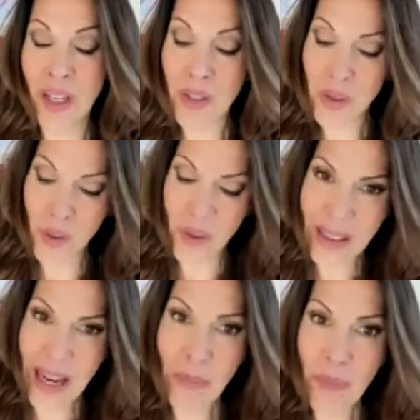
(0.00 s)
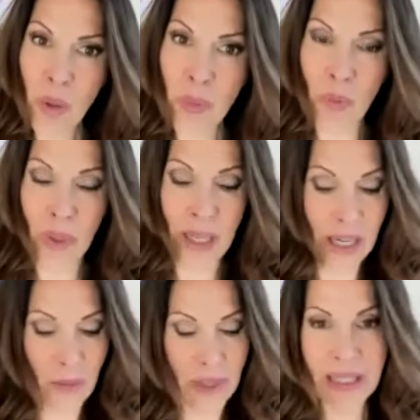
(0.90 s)
So in that moment when I
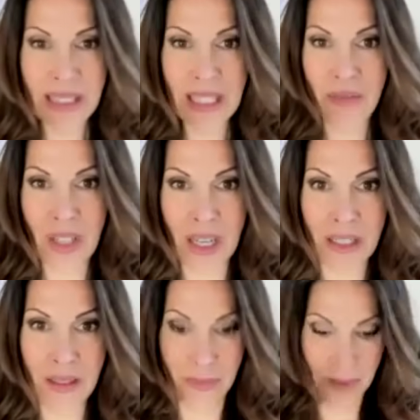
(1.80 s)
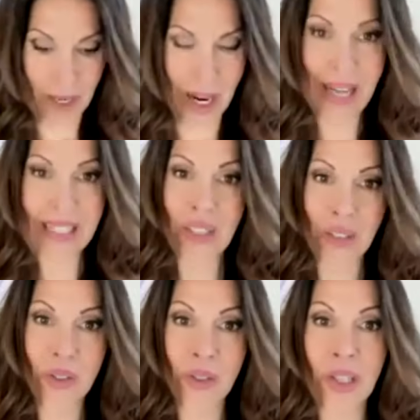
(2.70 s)
received that on
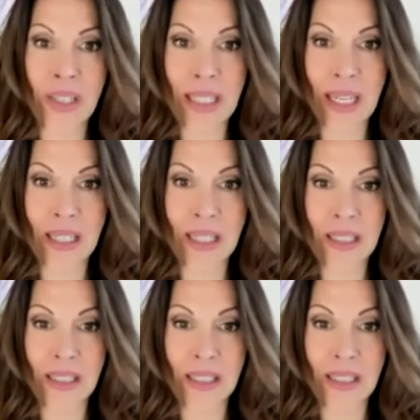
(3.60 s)
Easter Sunday,